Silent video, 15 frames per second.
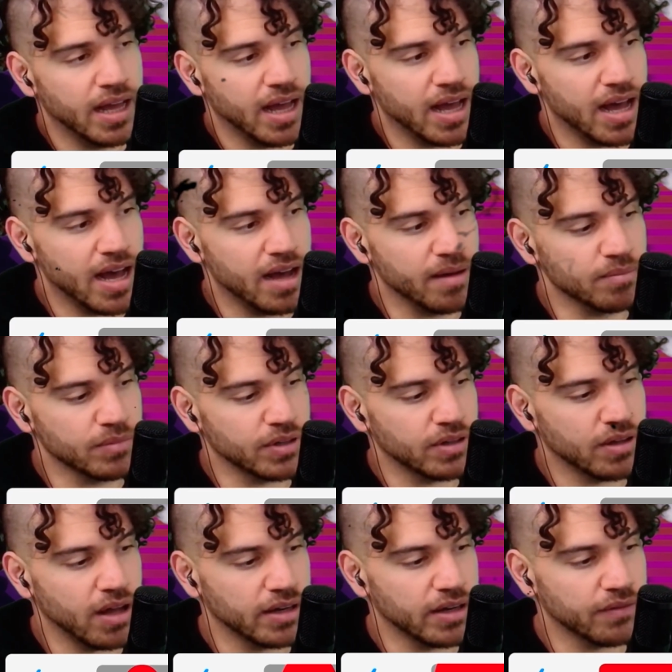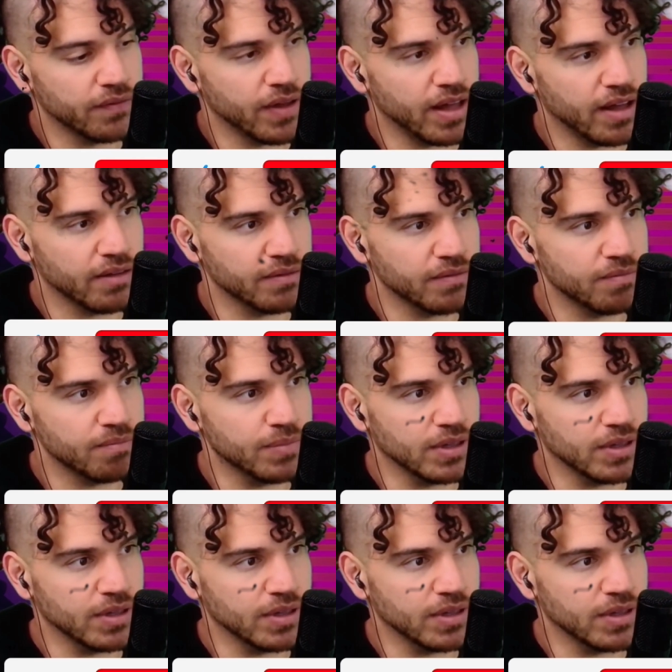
kind of have